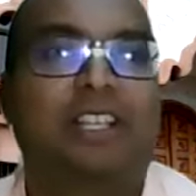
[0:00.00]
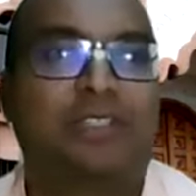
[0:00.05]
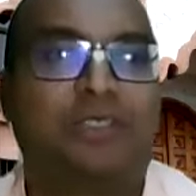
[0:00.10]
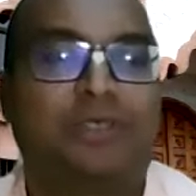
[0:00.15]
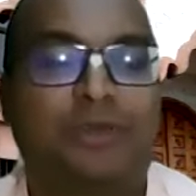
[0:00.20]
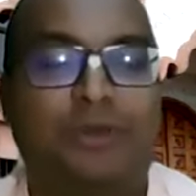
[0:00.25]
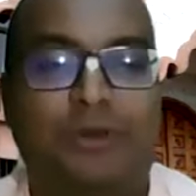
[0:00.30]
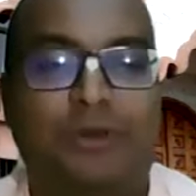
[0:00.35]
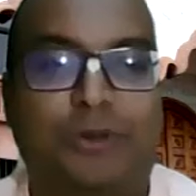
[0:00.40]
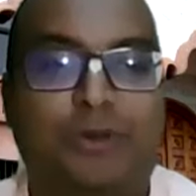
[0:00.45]

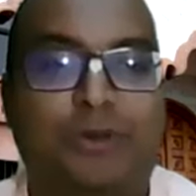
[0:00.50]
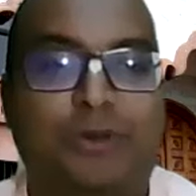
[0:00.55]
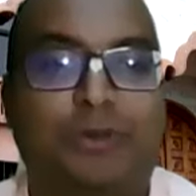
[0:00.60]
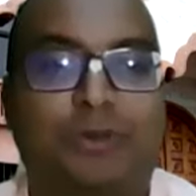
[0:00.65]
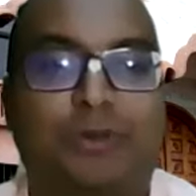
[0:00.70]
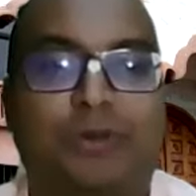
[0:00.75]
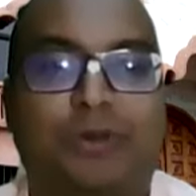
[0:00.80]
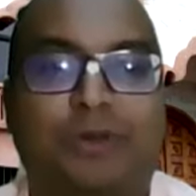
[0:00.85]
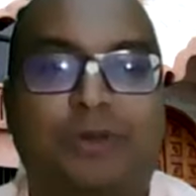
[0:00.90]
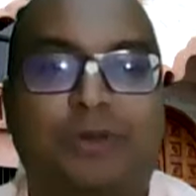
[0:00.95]

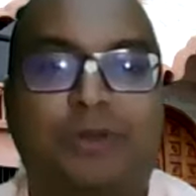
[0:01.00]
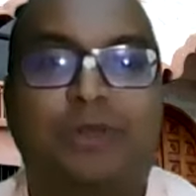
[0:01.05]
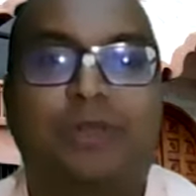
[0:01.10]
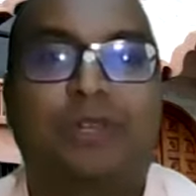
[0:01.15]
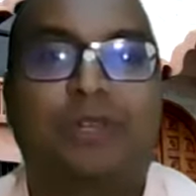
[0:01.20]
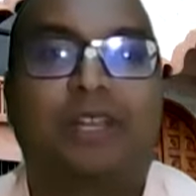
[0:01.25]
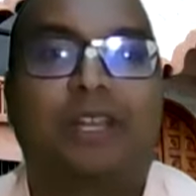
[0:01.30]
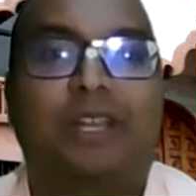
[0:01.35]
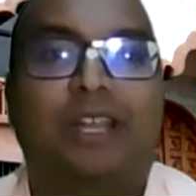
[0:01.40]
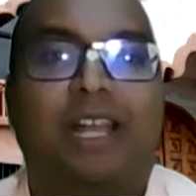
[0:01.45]
So
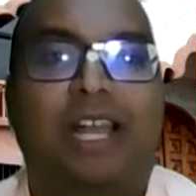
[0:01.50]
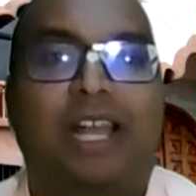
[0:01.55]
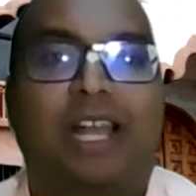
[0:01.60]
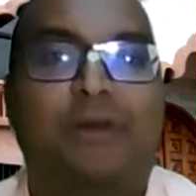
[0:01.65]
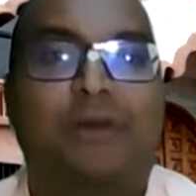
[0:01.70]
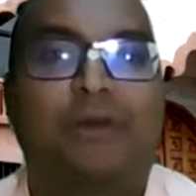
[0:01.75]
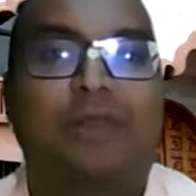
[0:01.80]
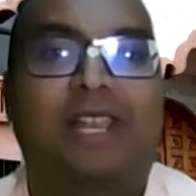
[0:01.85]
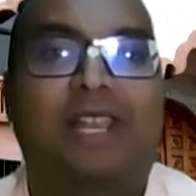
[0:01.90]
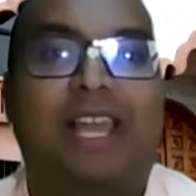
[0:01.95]

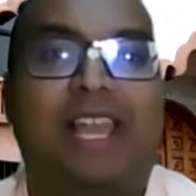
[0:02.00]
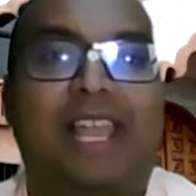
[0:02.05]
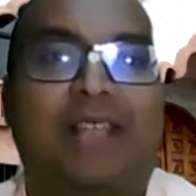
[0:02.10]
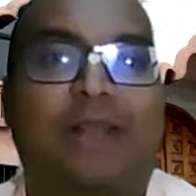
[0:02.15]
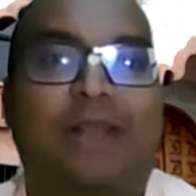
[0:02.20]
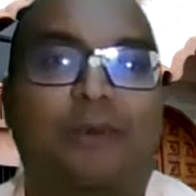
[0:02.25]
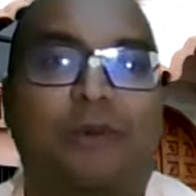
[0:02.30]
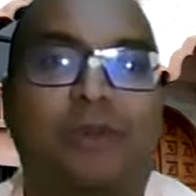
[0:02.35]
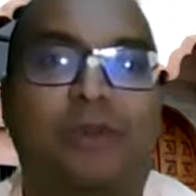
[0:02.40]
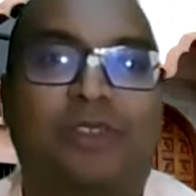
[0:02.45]
I would
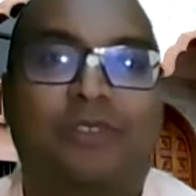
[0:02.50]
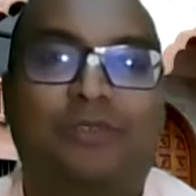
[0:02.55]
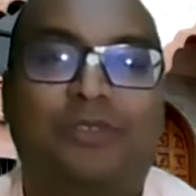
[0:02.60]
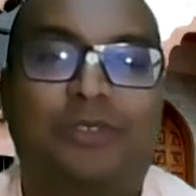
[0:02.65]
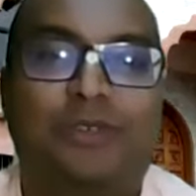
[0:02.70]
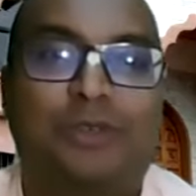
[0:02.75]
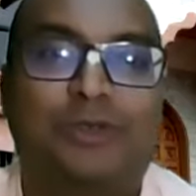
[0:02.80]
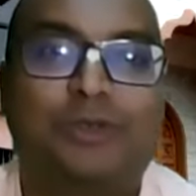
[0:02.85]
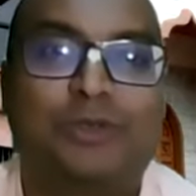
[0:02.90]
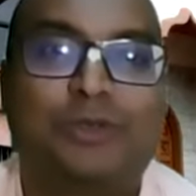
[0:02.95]
like one
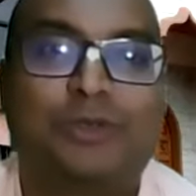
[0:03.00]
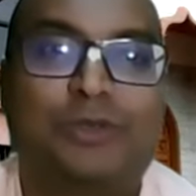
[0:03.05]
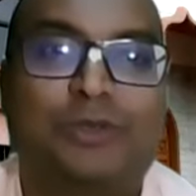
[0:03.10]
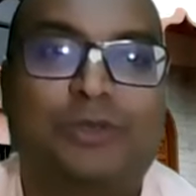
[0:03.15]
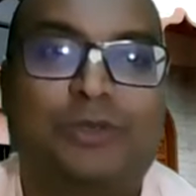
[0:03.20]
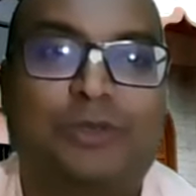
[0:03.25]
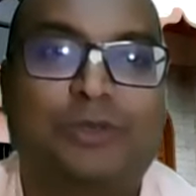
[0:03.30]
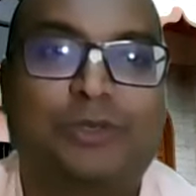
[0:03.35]
of you